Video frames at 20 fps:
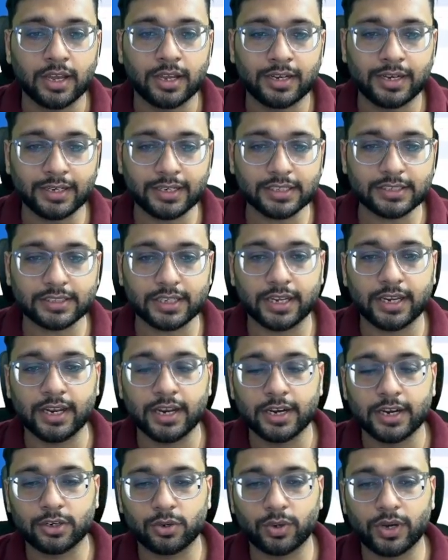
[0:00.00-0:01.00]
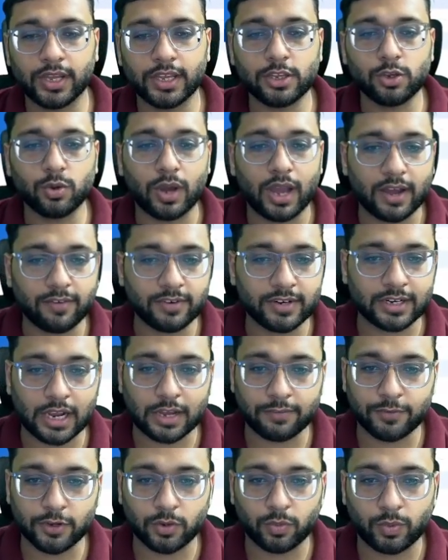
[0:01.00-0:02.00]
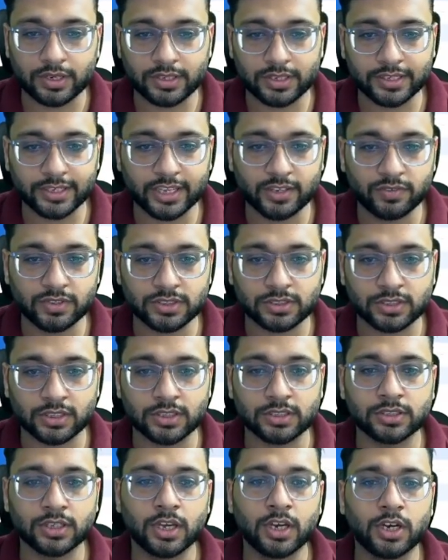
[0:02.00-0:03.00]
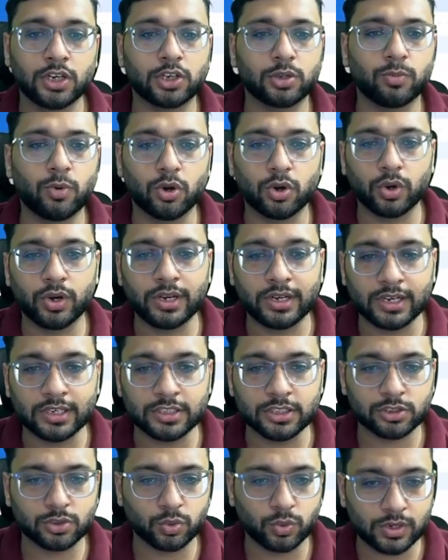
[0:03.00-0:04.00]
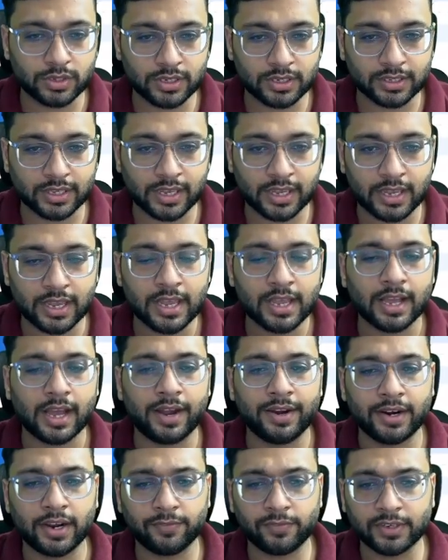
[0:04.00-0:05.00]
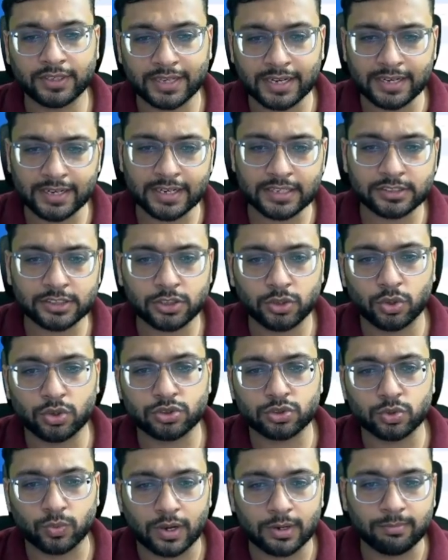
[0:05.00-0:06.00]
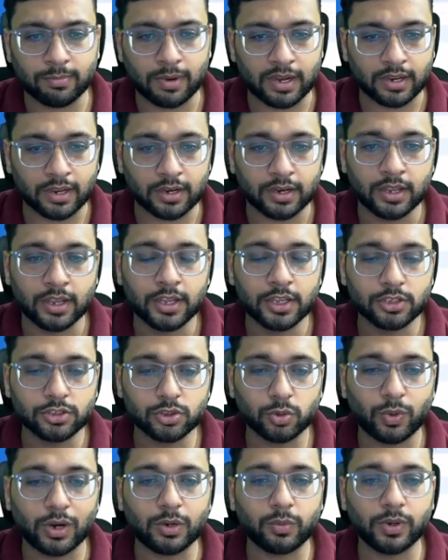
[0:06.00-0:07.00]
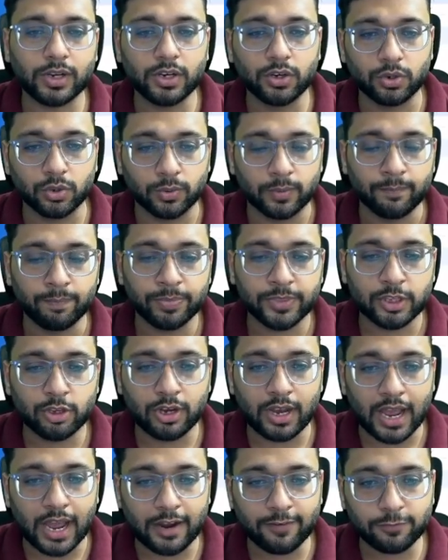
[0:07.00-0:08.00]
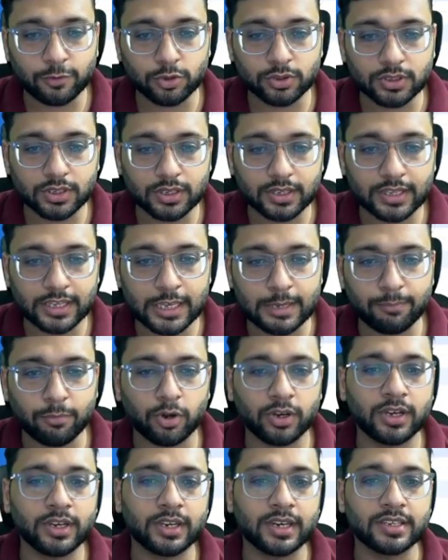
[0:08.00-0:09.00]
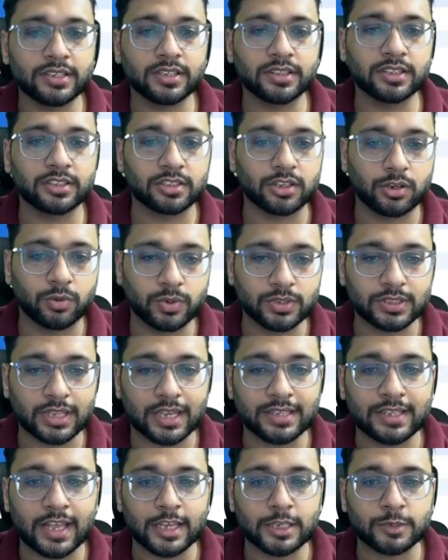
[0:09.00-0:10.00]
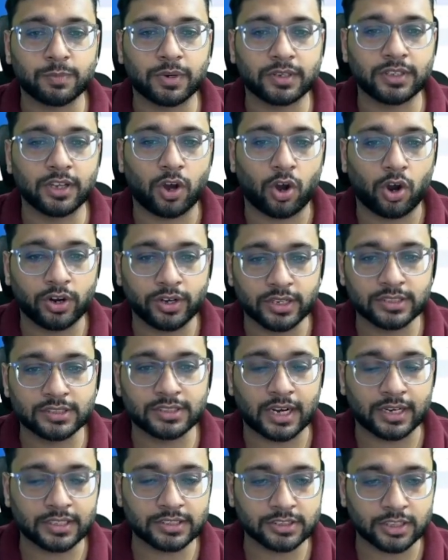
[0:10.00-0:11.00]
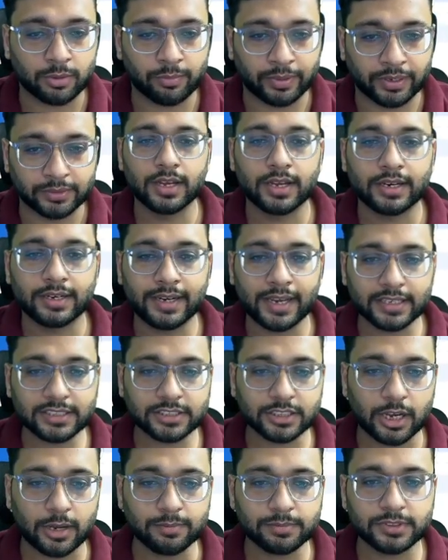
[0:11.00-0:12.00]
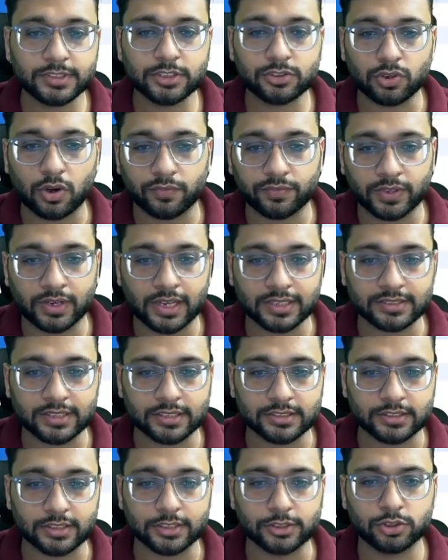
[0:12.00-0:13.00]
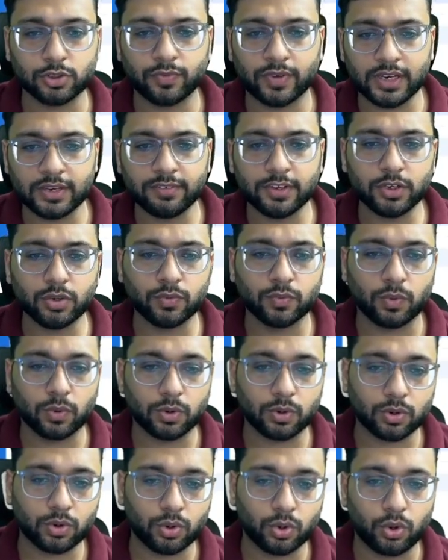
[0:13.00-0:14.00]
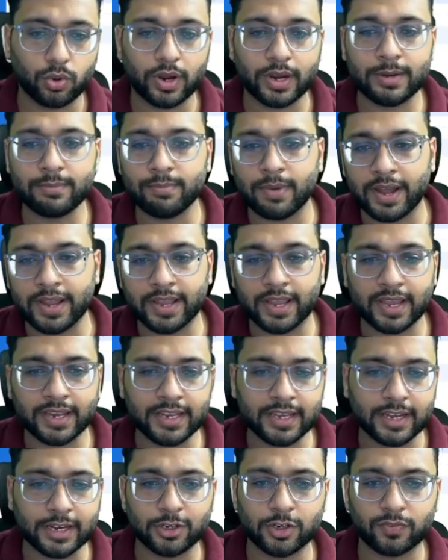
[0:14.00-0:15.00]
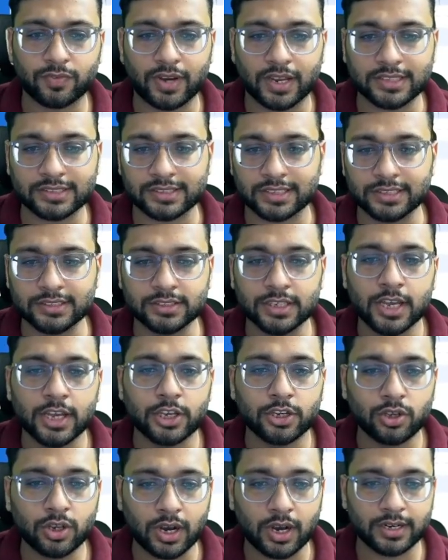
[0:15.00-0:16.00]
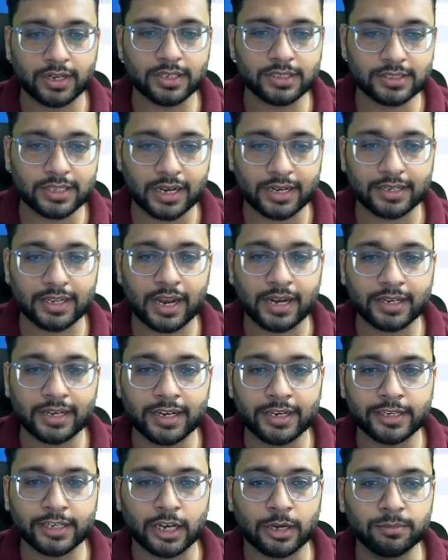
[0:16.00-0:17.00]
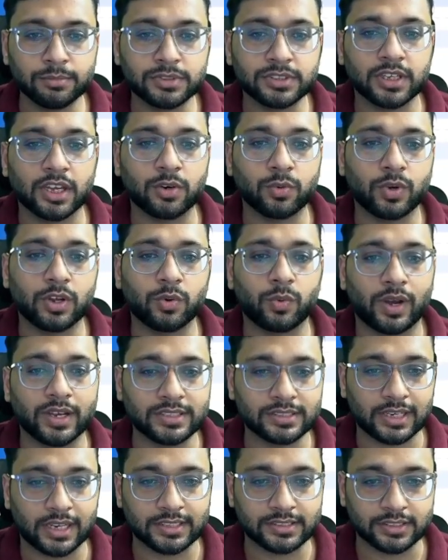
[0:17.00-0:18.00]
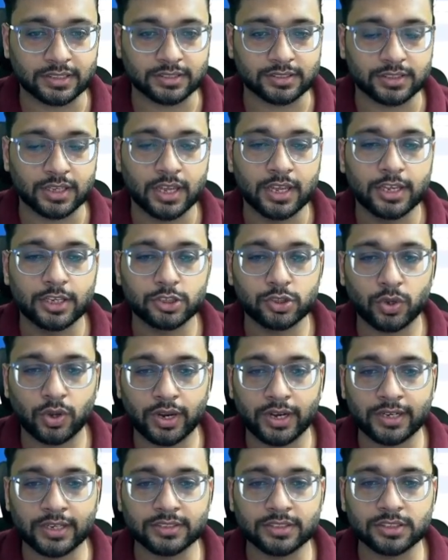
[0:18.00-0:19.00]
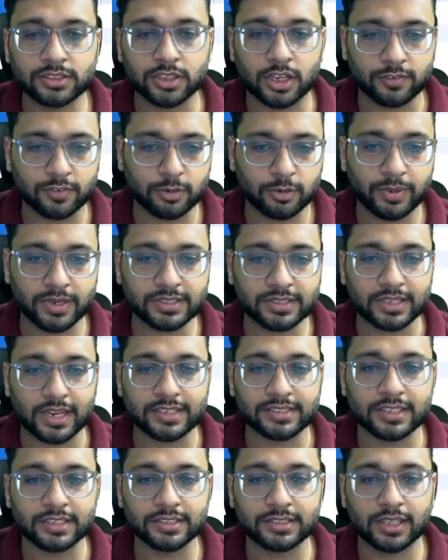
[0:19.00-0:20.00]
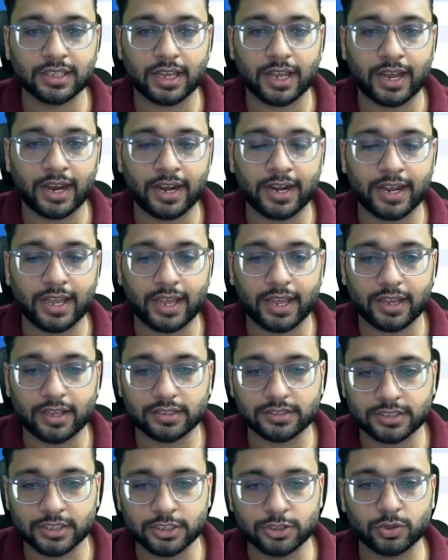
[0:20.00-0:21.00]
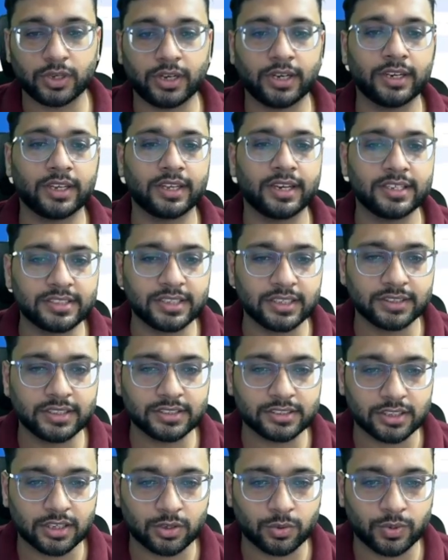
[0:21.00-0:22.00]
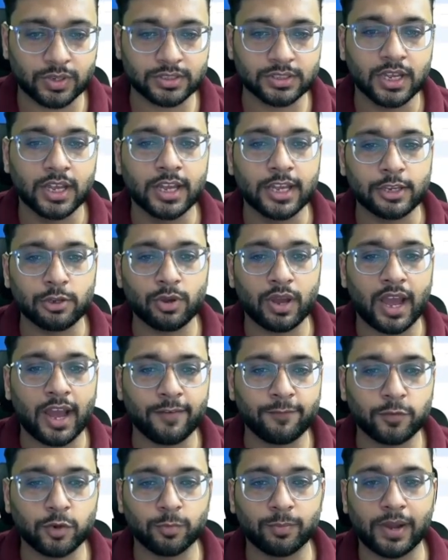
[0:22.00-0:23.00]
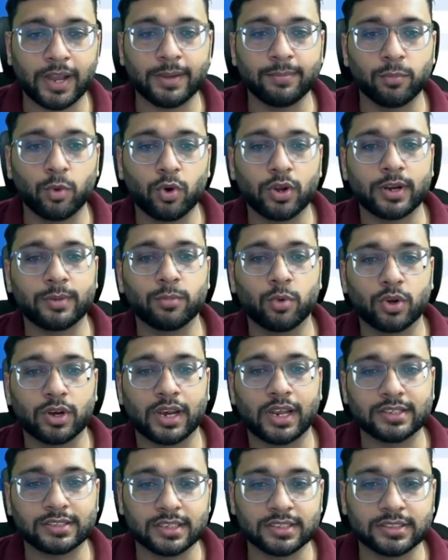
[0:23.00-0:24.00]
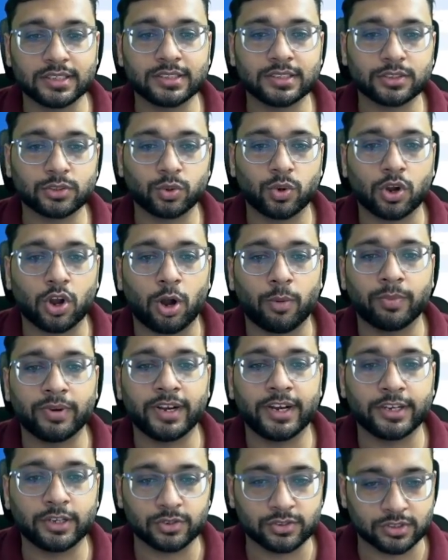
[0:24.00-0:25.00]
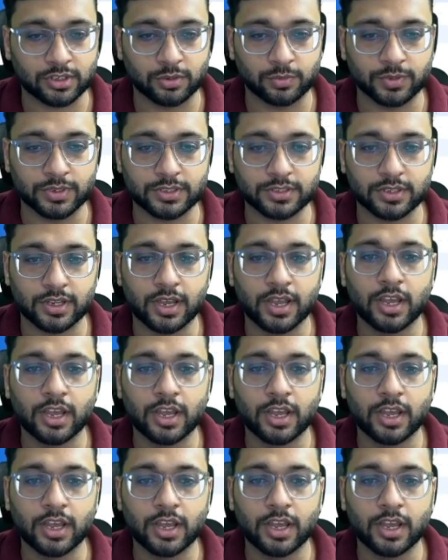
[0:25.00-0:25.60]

Let us say today you have a traffic of 100k visitors, tomorrow it reaches 200k, and after 10 days it goes to 1 million. So what will you do? You'll have to keep on increasing the server size as per the audience that is coming. Next comes the software licensing. So whenever you go and buy any kind of license, you'll understand that it comes server-wise license. So it is a server-based license, and since you are increasing the servers, you have to buy more and more licenses to accommodate your servers,